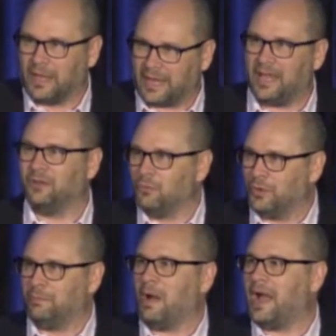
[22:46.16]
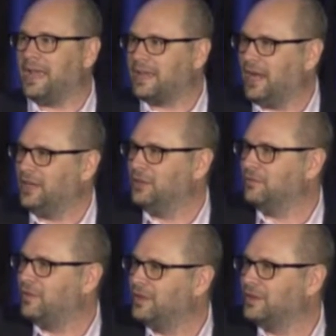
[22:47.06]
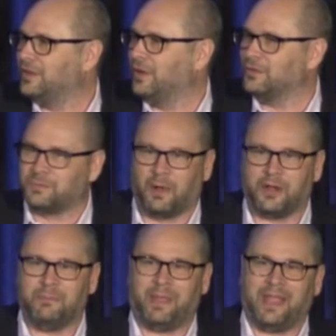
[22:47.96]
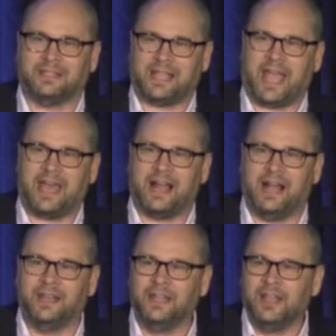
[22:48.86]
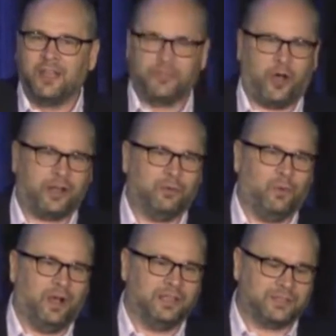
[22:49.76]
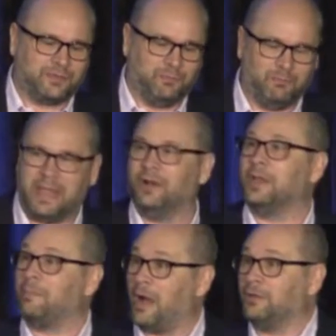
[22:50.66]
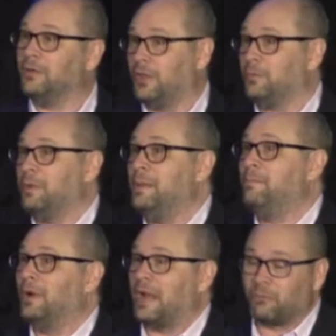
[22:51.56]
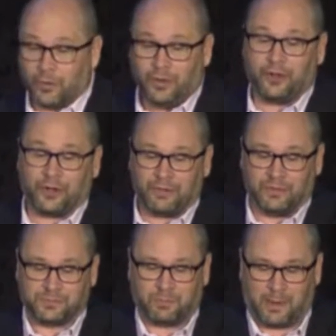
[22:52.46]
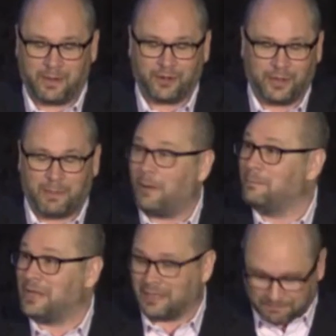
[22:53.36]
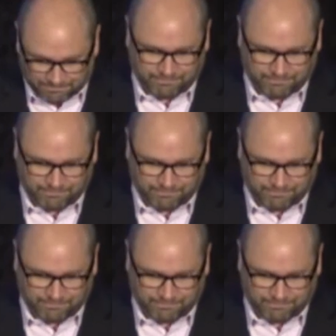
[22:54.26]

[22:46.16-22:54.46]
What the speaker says: again, with my kind of smarty pants hat on, thought it was mainly about other people, and I really learned it was primarily about me.